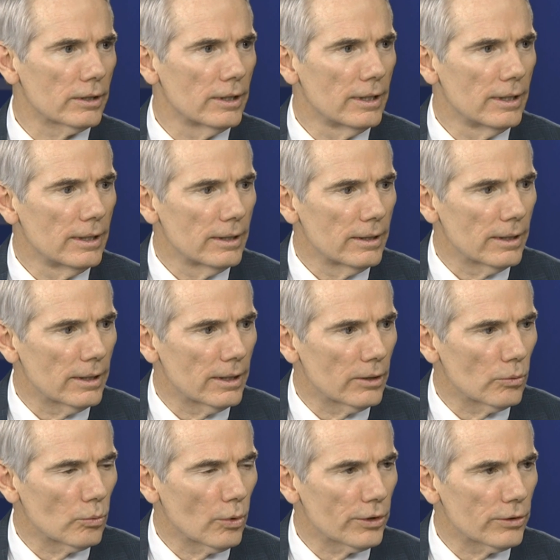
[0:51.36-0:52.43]
and,
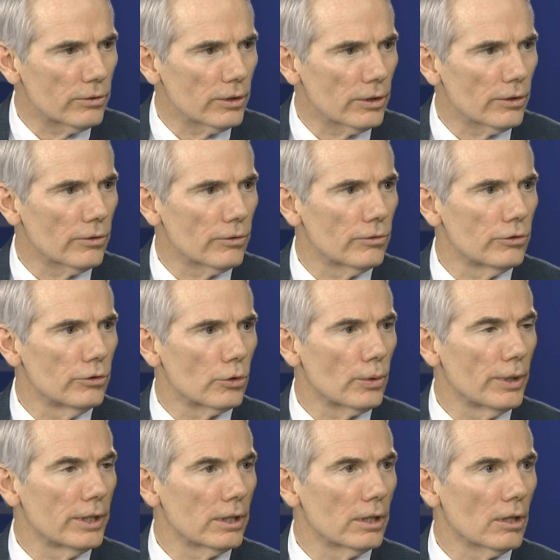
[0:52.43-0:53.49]
and what uh, the
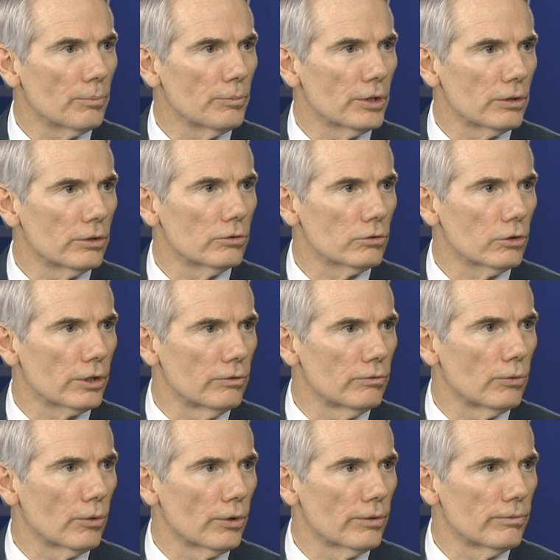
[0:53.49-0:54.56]
Ukrainian government is looking
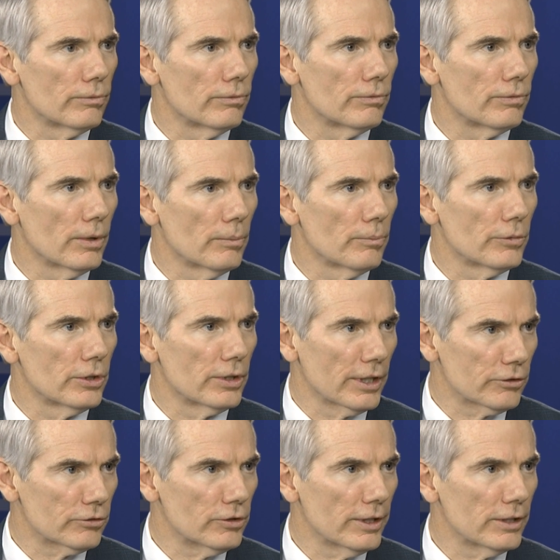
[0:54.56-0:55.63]
for from the
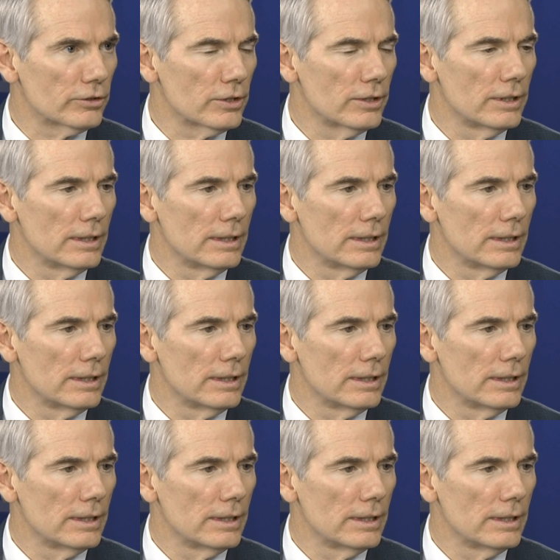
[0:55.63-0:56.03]
United States.